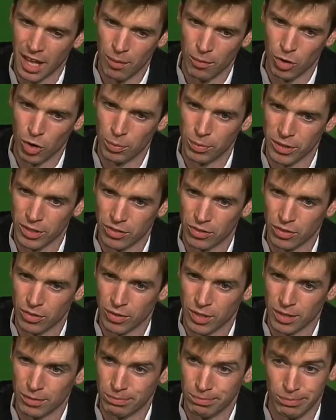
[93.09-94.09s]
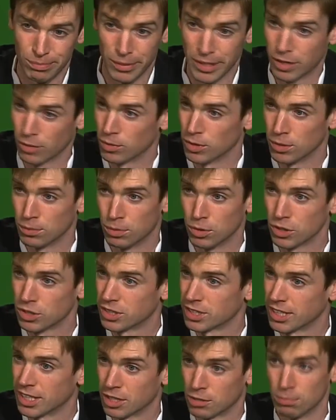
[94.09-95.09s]
and we're hoping to uh, make a real push
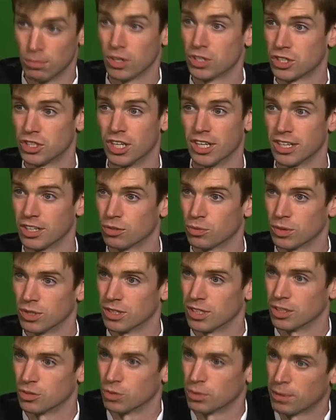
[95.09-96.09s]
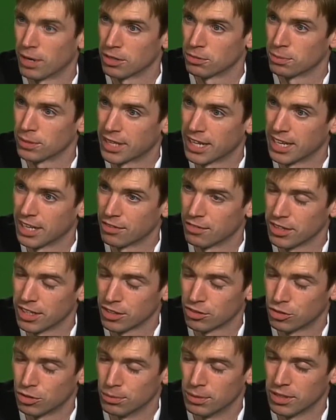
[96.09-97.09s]
to get as much done as we as we possibly can over the
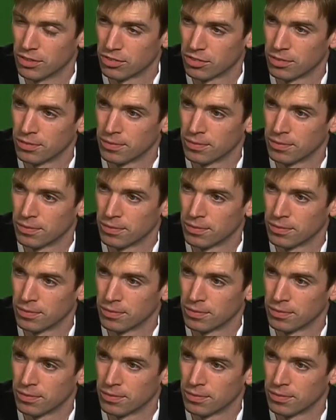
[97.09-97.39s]
next two months.